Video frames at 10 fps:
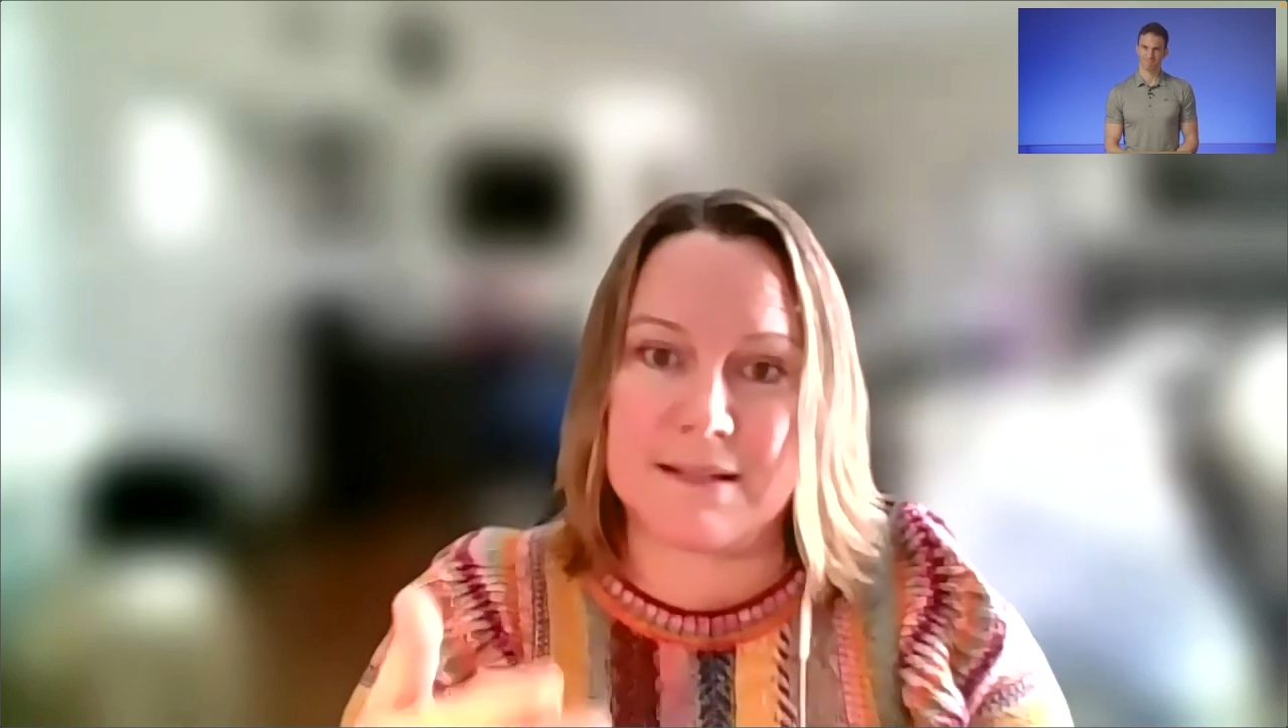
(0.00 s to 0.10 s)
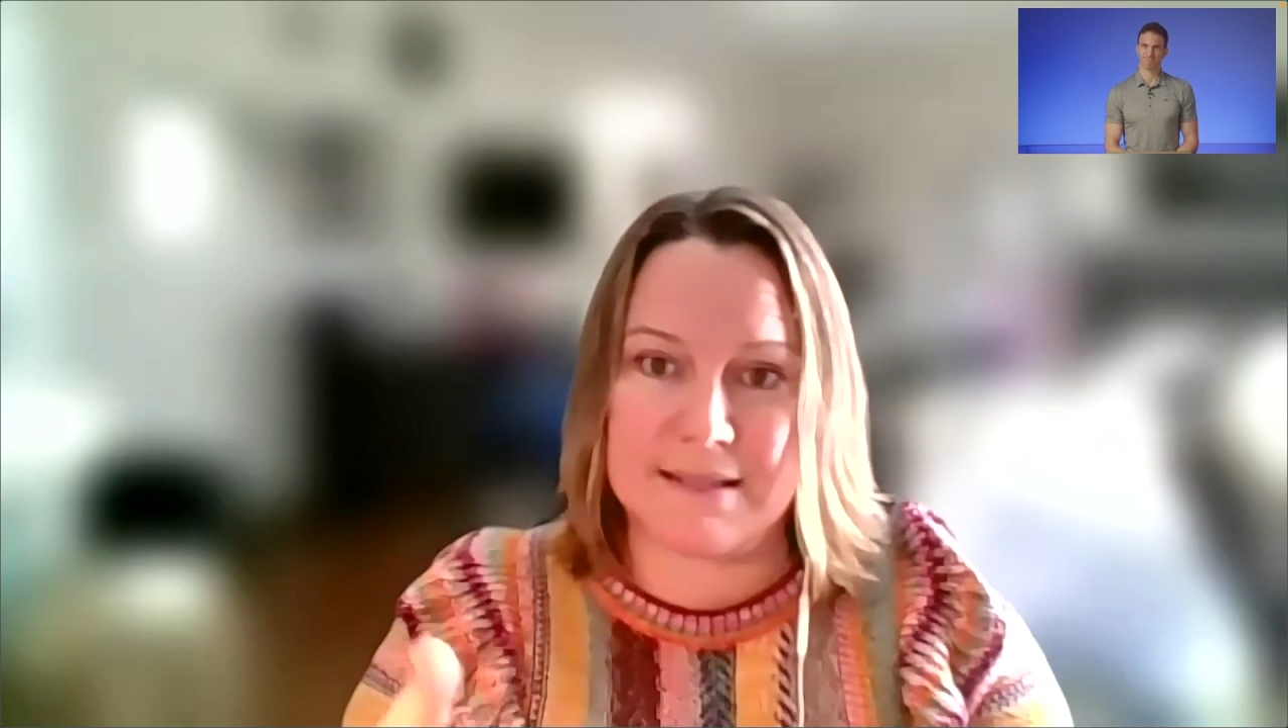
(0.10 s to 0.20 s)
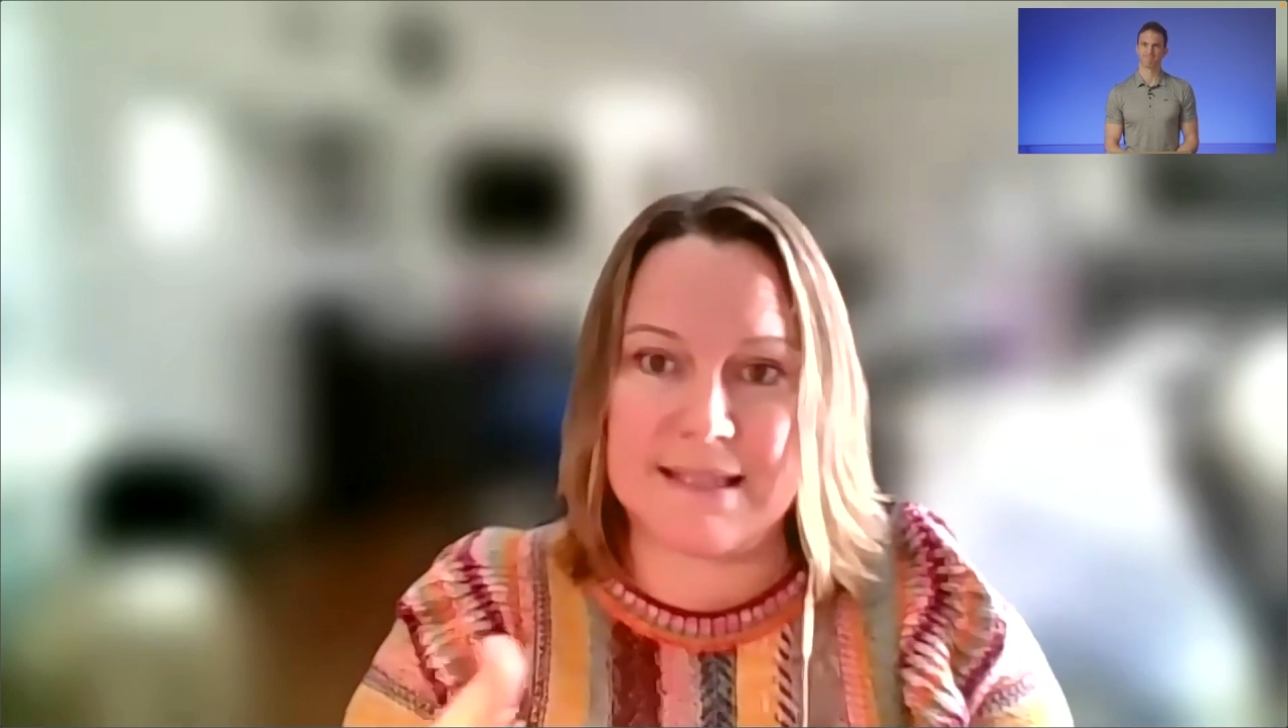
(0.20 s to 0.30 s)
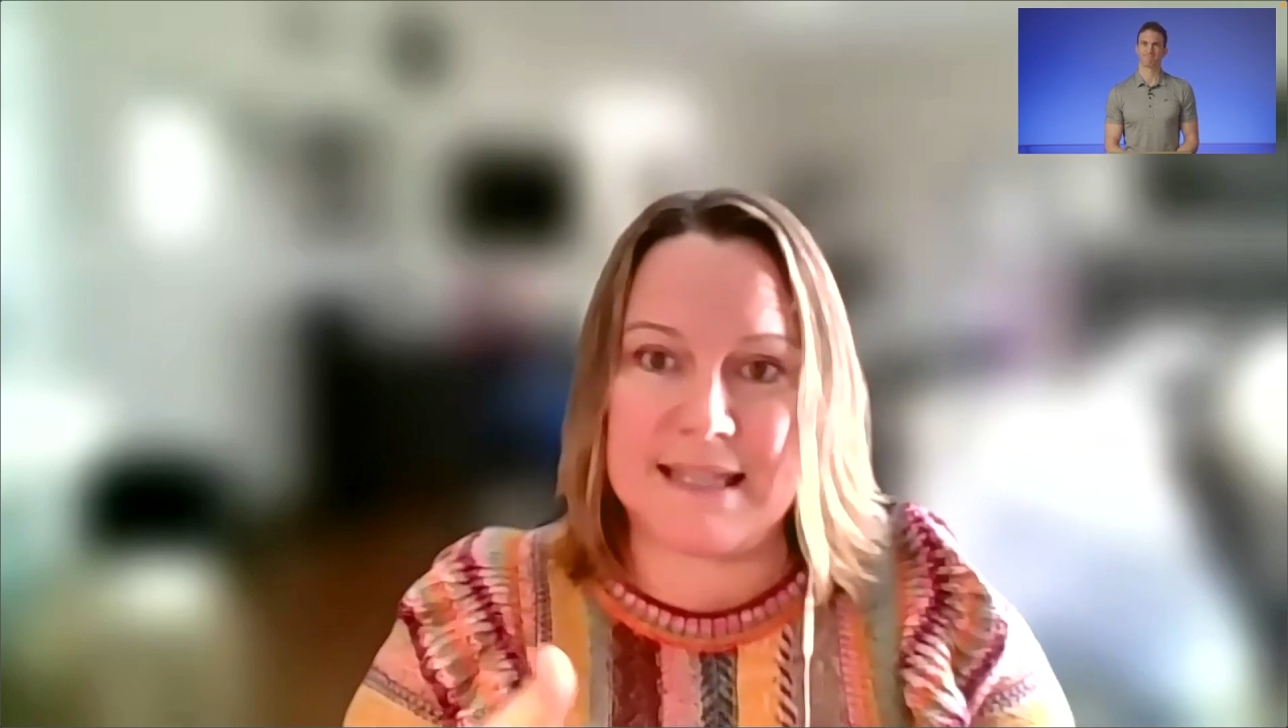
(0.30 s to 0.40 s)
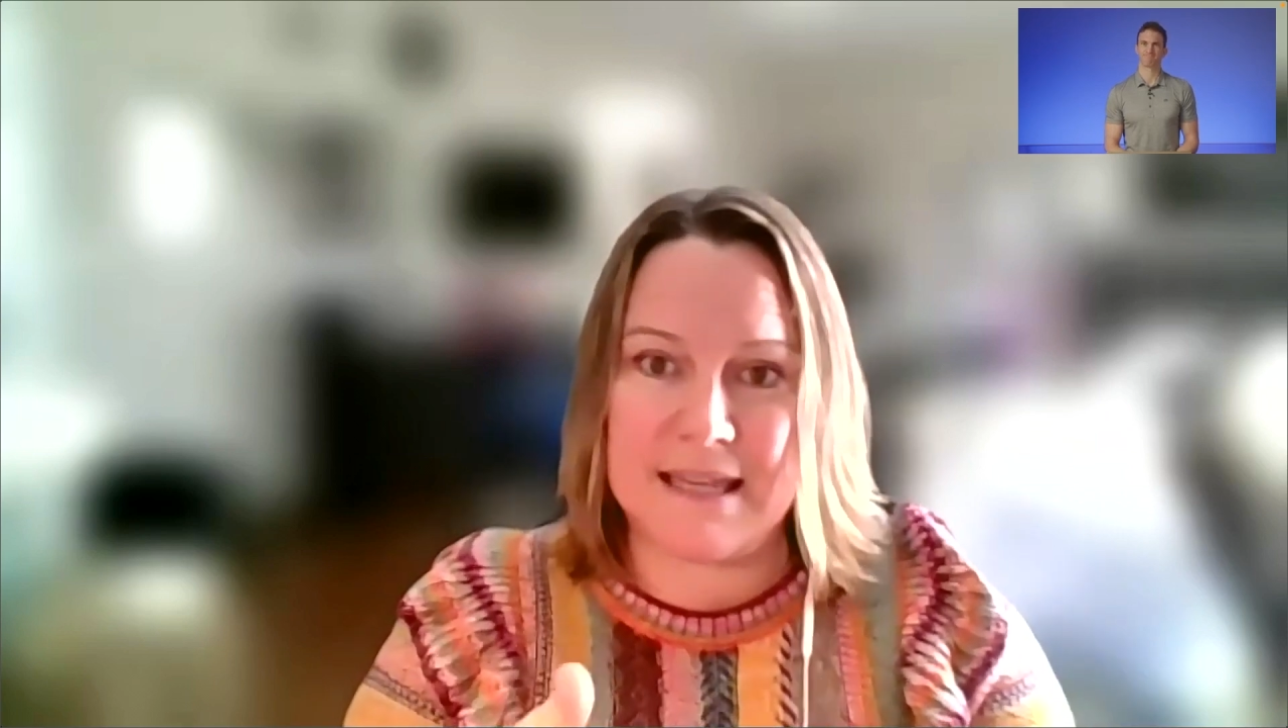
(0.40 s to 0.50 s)
to
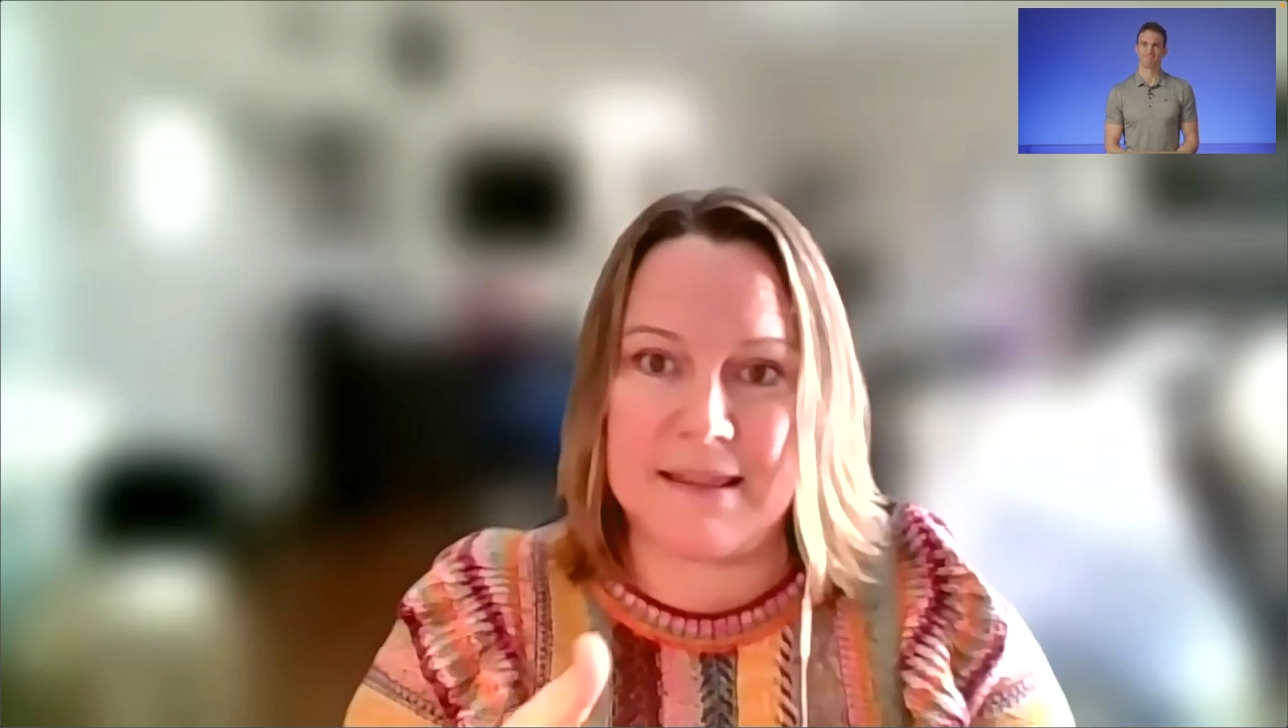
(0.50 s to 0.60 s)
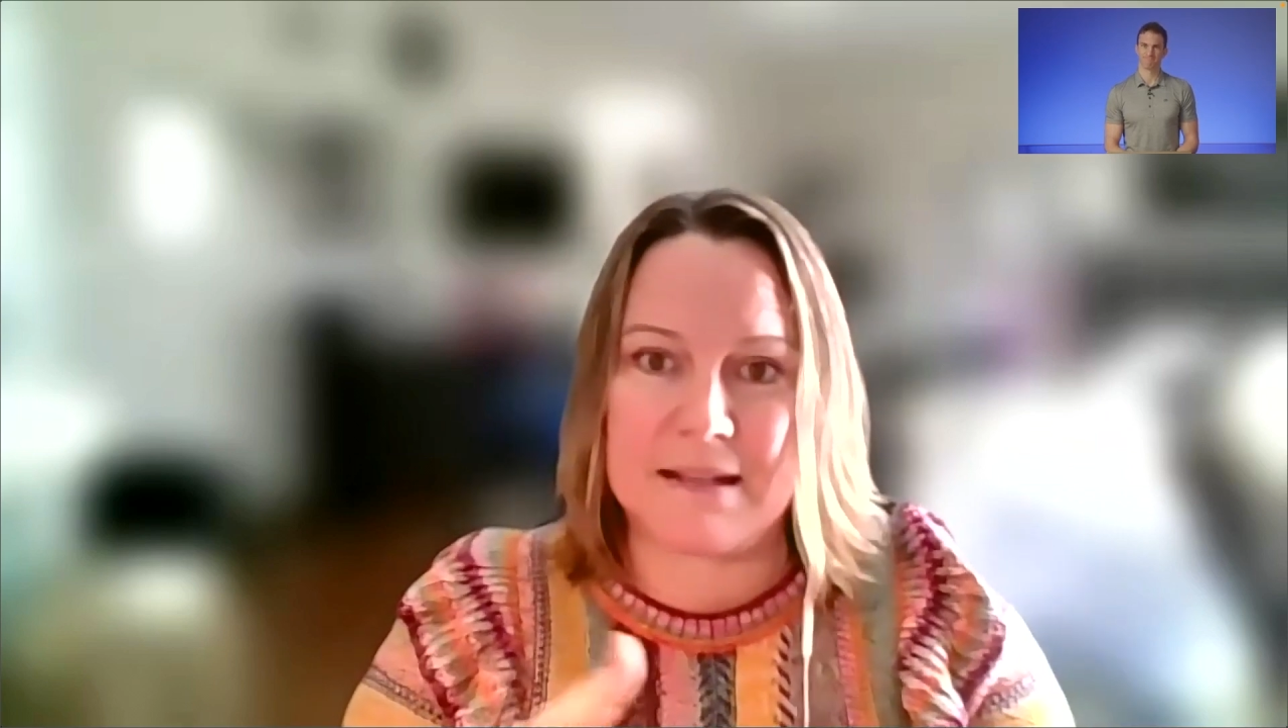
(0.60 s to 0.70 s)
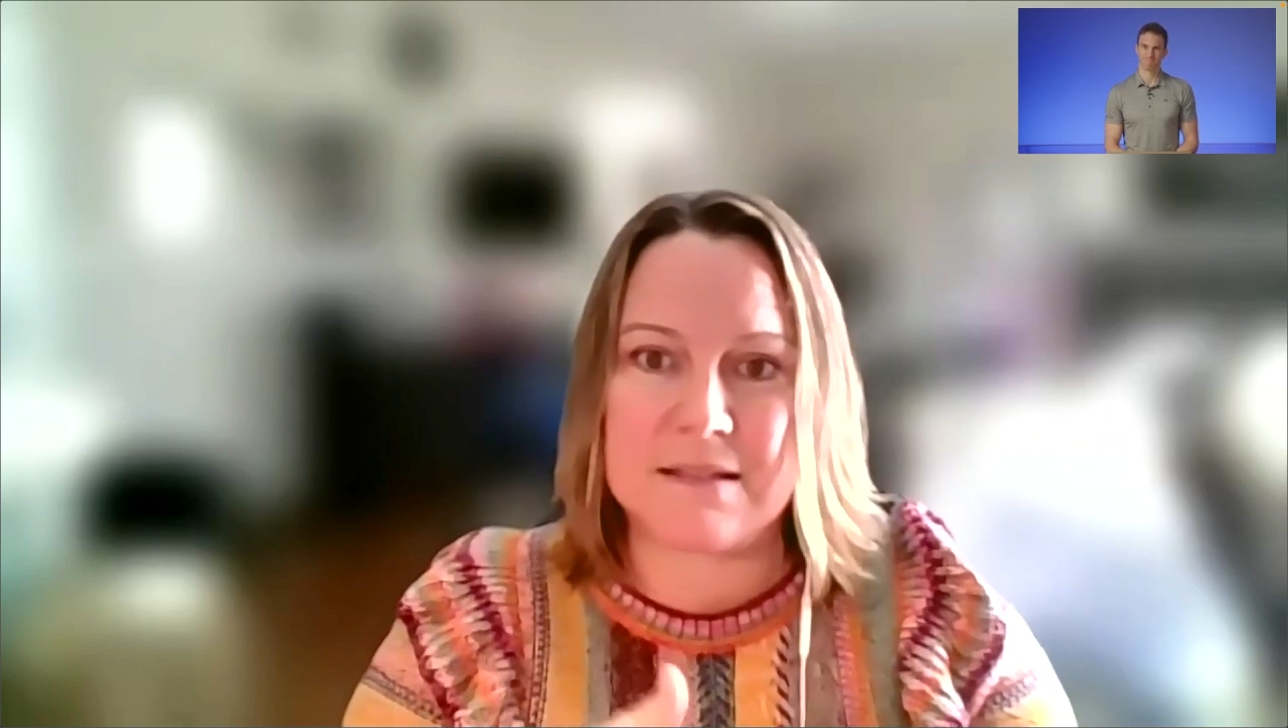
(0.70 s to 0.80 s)
see that